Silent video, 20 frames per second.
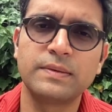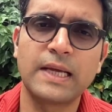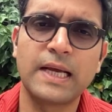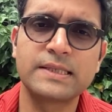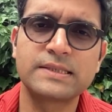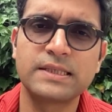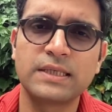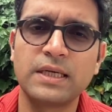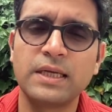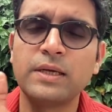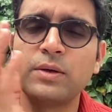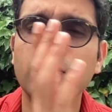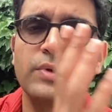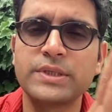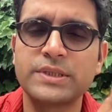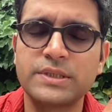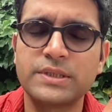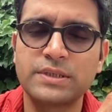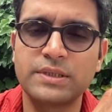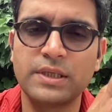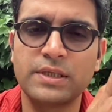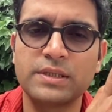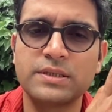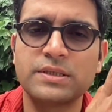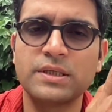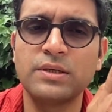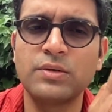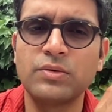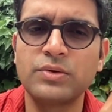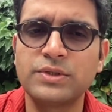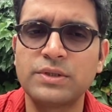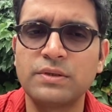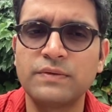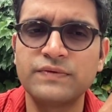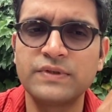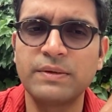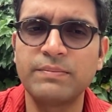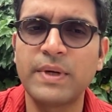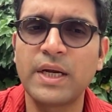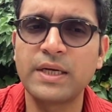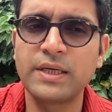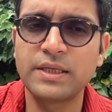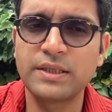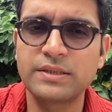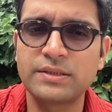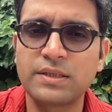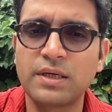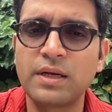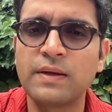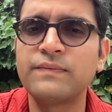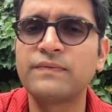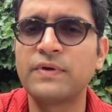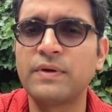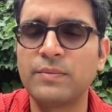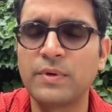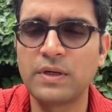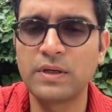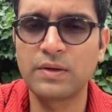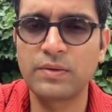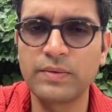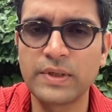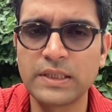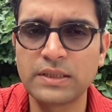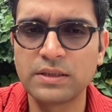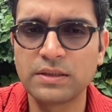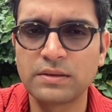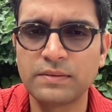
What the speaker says: as a linguist, there is a notion of semantics that I'm familiar with,